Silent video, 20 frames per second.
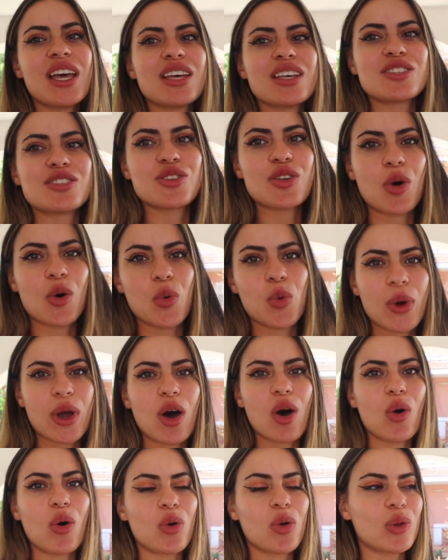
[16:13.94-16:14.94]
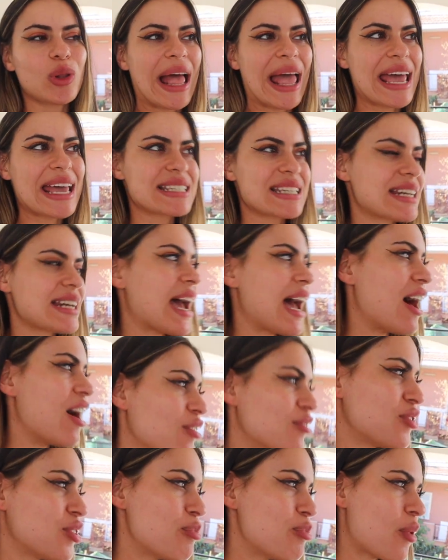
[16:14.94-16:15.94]
so we're all heading
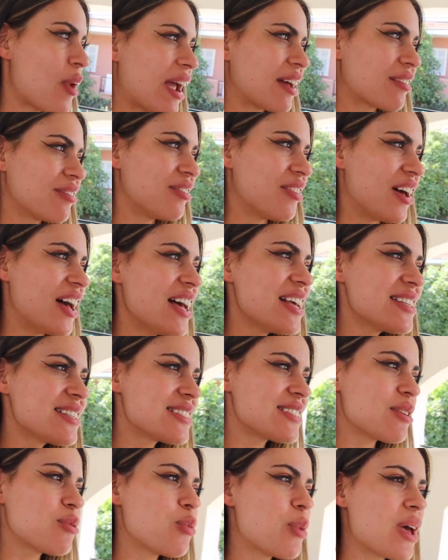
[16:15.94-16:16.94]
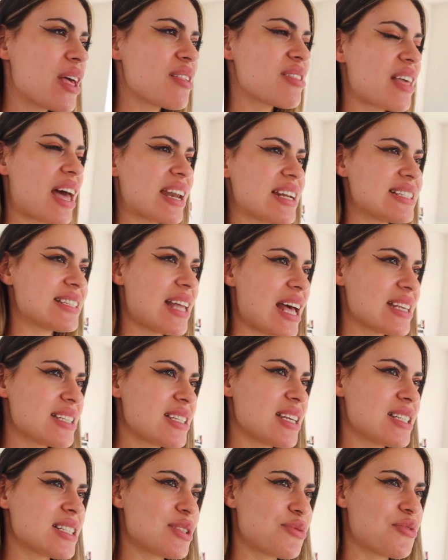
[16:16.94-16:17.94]
out for breakfast with
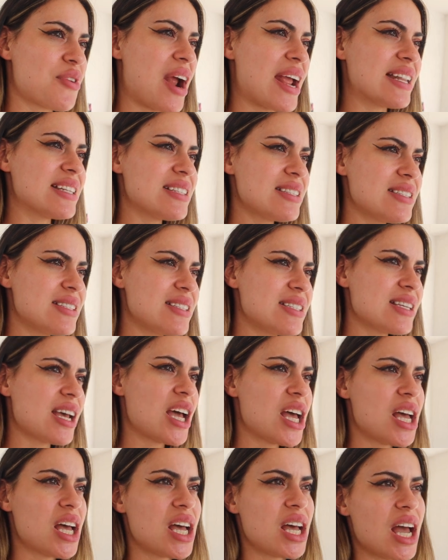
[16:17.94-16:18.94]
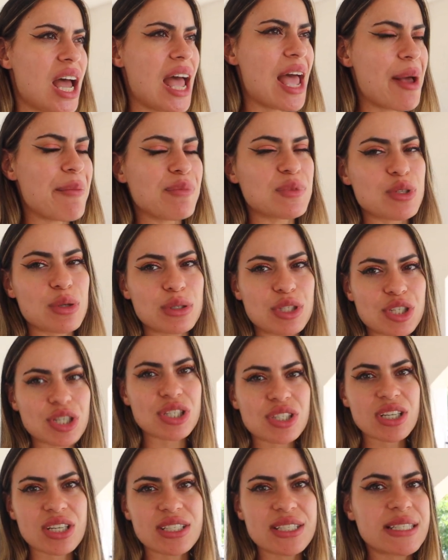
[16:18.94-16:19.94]
Anastasia's friends. So it's
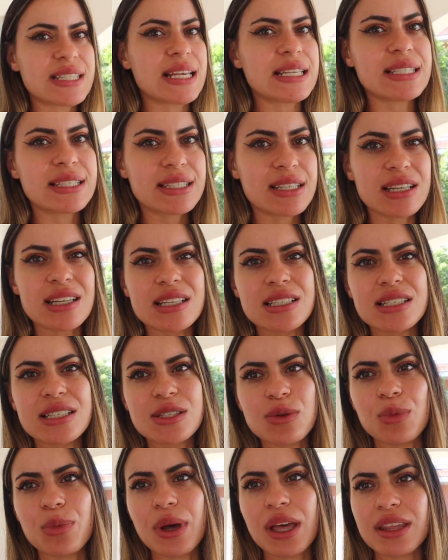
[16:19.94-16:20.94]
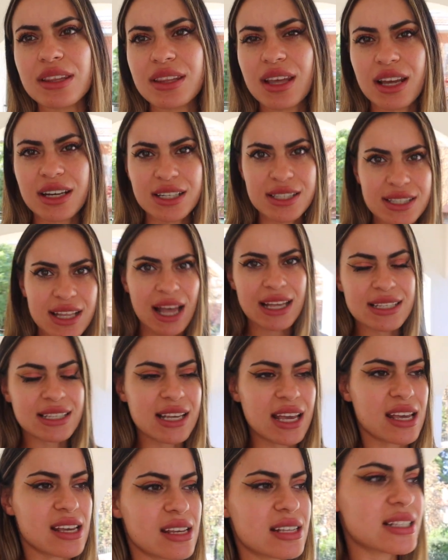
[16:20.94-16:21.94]
just us sisters with
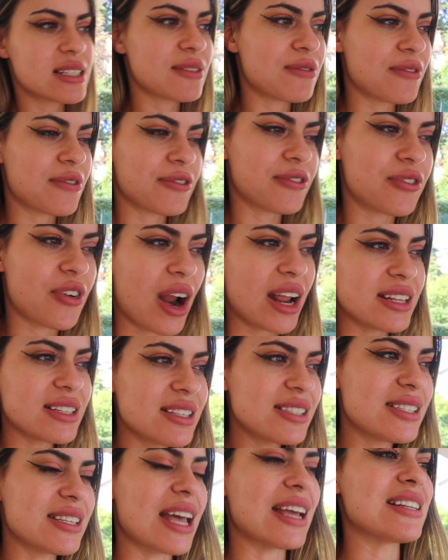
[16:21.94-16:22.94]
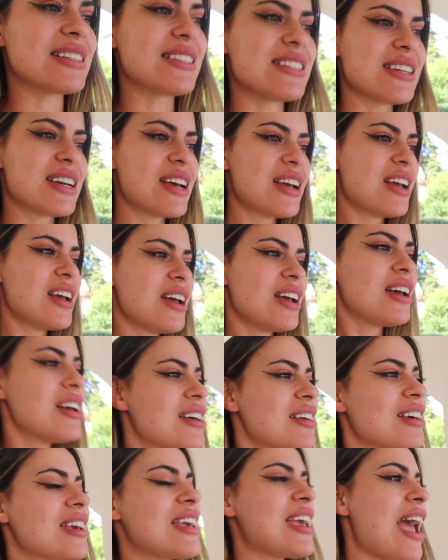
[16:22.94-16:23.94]
Anastasia's friends, and
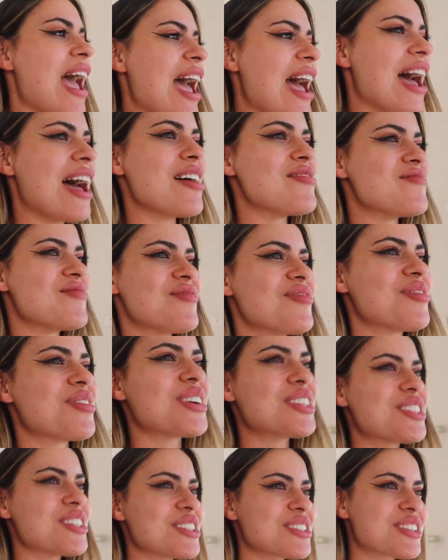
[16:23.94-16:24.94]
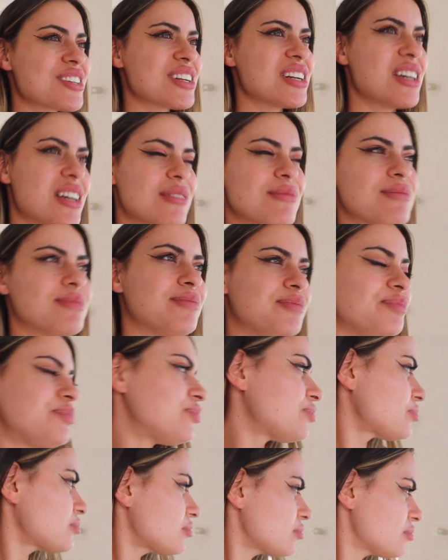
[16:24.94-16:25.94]
yeah, we're just gonna
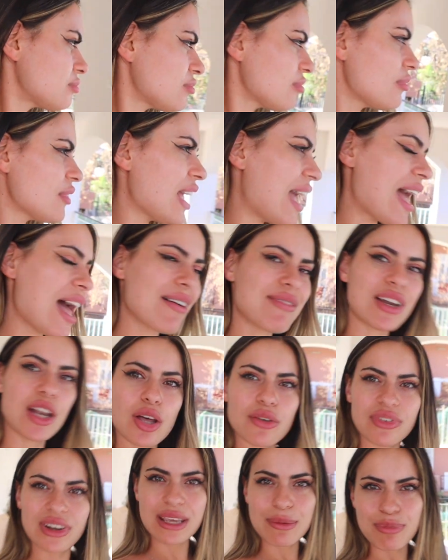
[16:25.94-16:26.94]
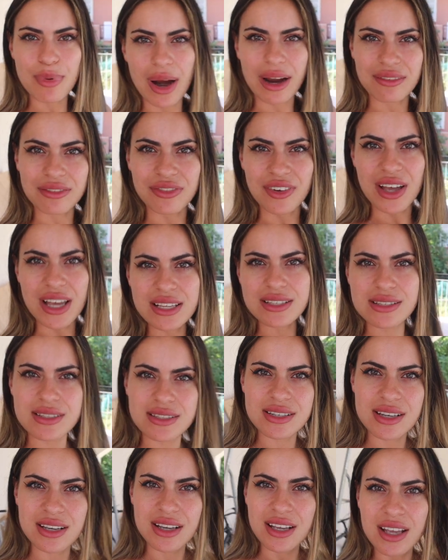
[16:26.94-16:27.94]
have a lovely breakfast